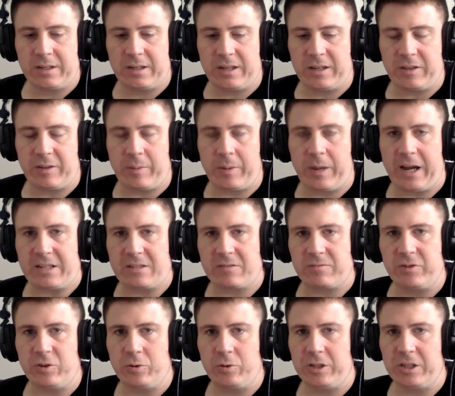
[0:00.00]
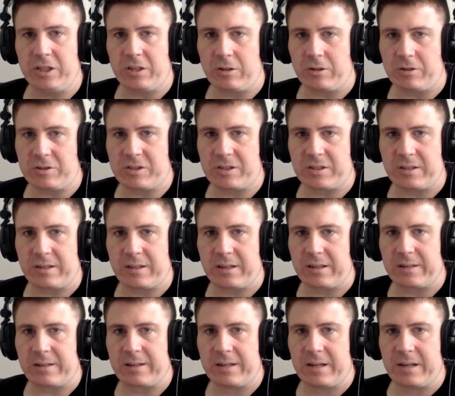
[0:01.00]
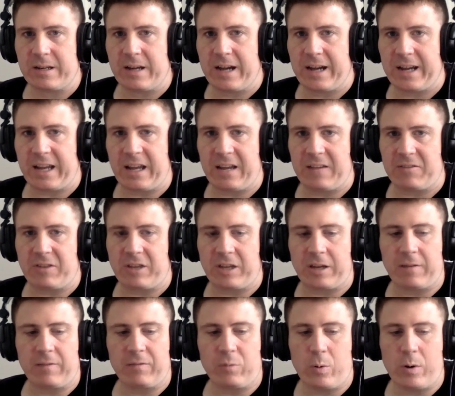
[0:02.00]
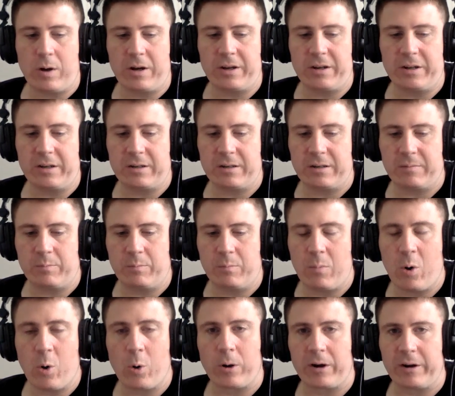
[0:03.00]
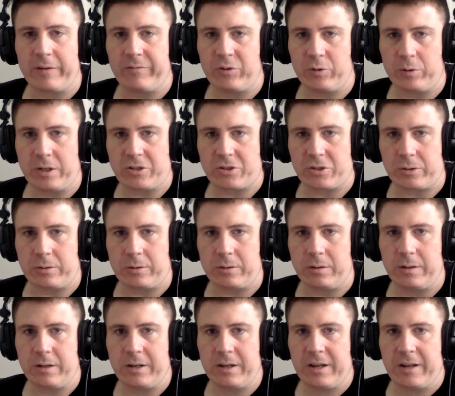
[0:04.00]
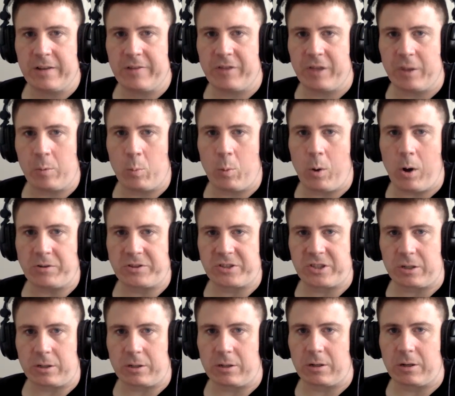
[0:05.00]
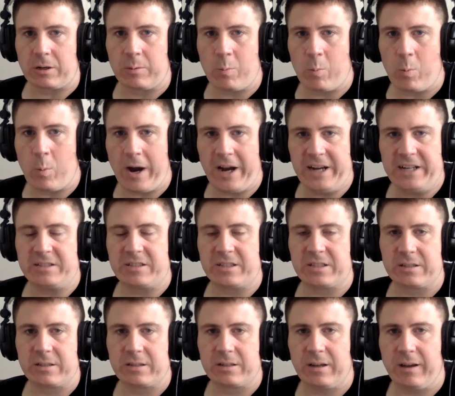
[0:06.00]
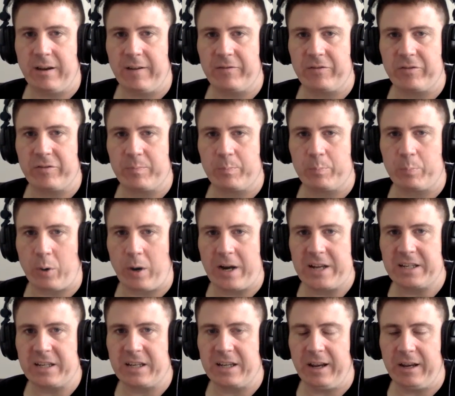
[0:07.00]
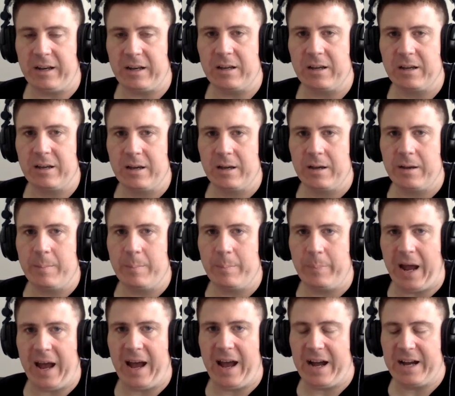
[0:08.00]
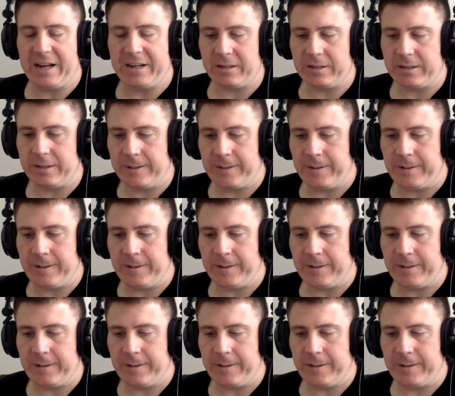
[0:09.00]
in the past few years, I can't think of one more influential than Walter White of Breaking Bad.